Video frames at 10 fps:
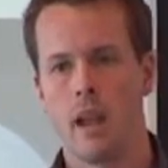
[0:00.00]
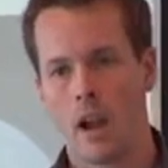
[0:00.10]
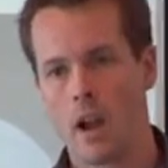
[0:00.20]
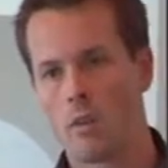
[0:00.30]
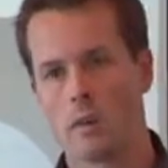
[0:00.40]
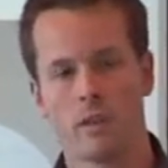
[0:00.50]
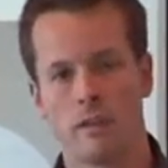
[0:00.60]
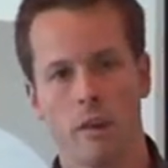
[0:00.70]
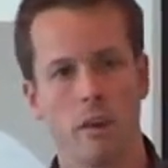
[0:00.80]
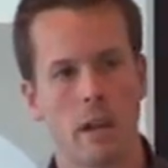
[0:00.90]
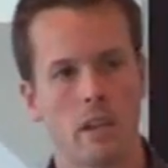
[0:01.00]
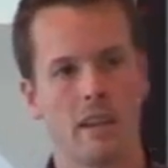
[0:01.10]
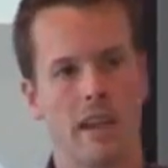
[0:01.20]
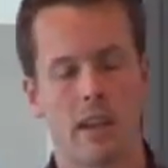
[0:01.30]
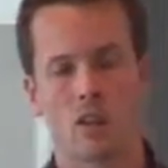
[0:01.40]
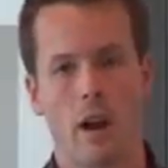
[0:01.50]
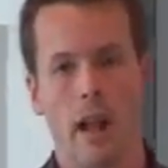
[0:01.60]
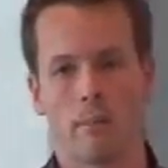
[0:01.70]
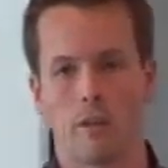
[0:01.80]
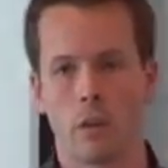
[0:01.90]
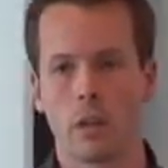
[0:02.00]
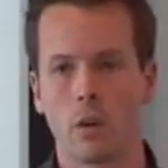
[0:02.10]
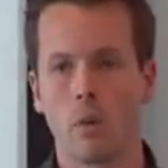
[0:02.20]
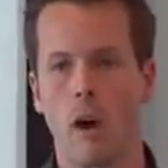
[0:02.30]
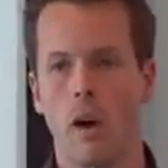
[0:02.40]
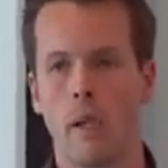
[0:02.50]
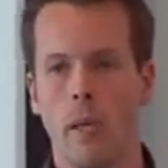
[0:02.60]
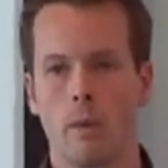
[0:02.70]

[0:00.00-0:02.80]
And I was very much in that trap for a little while